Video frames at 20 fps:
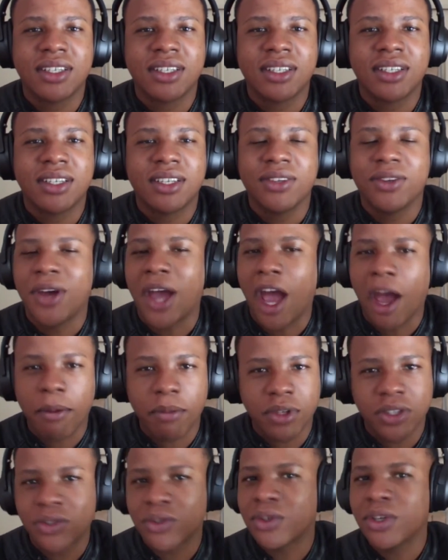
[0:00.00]
Your
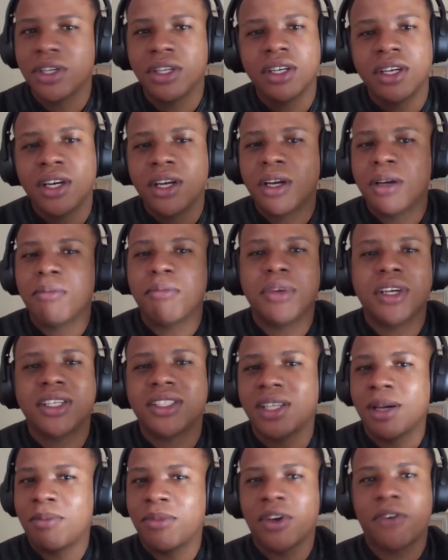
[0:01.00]
habits could be
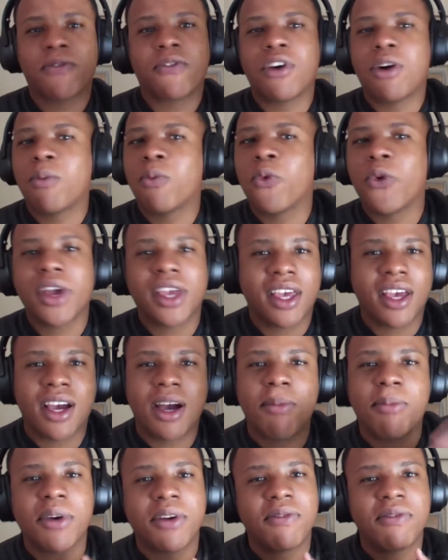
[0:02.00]
something from waking
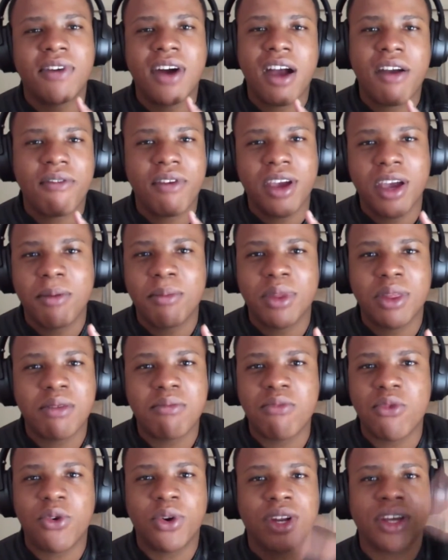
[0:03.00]
up at 5 a.m. in the
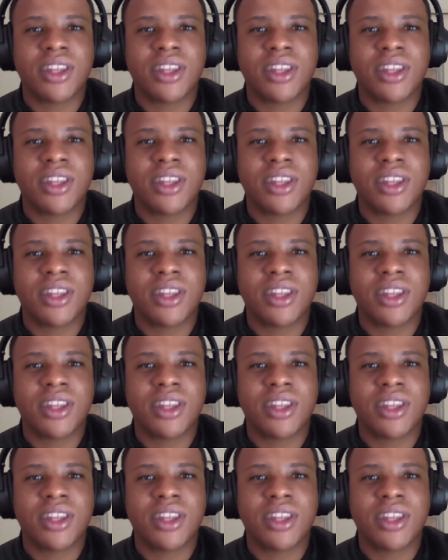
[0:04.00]
morning.